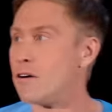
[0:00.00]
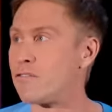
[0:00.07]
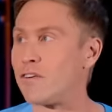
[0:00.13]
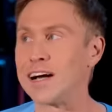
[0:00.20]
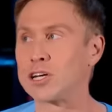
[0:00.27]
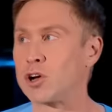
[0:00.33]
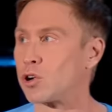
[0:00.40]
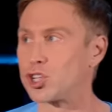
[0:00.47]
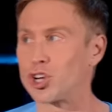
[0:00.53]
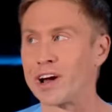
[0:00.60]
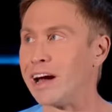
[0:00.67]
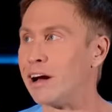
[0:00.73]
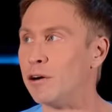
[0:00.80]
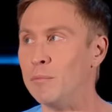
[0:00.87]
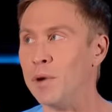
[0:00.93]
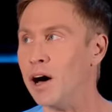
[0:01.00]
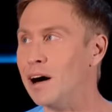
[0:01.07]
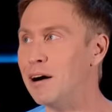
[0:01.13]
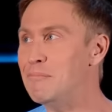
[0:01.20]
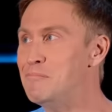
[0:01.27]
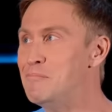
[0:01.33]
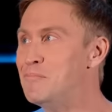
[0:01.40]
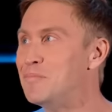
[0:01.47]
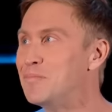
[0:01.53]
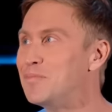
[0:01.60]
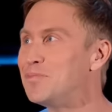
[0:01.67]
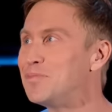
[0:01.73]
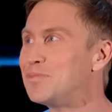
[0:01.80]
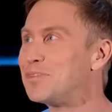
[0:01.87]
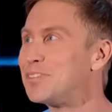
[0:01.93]
Thank God you're here, mum.
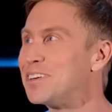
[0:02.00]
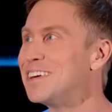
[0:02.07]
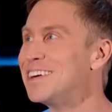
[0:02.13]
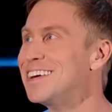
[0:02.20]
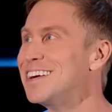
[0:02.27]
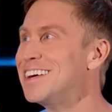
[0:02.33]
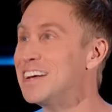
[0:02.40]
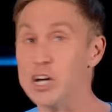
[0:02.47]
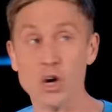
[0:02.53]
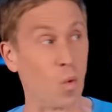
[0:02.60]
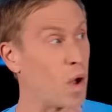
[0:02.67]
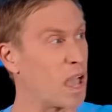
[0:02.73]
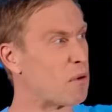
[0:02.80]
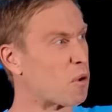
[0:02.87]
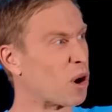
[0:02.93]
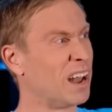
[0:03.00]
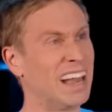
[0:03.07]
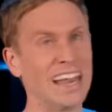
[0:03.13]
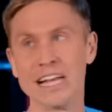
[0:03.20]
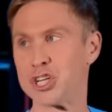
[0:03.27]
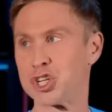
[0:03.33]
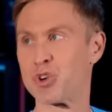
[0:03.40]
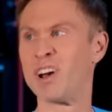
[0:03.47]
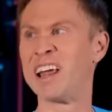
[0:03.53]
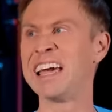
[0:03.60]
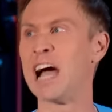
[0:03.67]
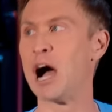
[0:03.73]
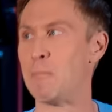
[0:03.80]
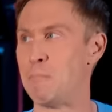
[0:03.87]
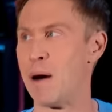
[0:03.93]
We were
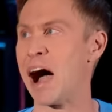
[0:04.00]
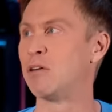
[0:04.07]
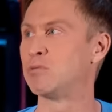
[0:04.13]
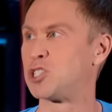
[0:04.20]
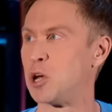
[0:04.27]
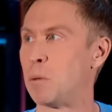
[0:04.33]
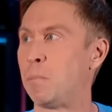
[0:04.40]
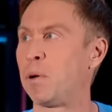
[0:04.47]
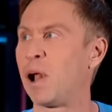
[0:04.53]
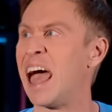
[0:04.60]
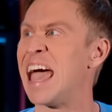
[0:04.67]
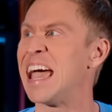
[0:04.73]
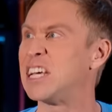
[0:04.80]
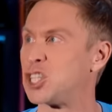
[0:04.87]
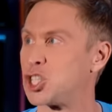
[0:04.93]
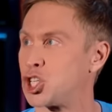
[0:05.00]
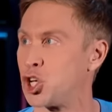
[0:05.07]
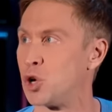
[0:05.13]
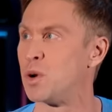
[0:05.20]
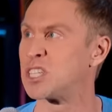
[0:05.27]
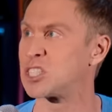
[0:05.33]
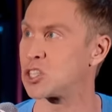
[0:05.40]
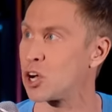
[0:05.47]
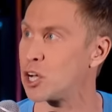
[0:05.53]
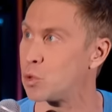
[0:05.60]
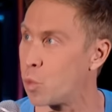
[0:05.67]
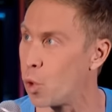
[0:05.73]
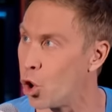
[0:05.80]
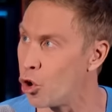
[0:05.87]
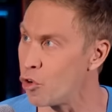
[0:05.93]
literally about to play Suicide
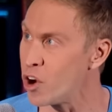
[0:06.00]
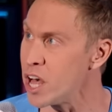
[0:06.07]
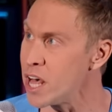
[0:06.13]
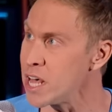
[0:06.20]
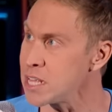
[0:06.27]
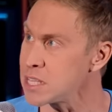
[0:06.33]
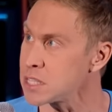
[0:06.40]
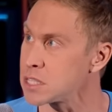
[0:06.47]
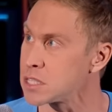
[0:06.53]
Warren.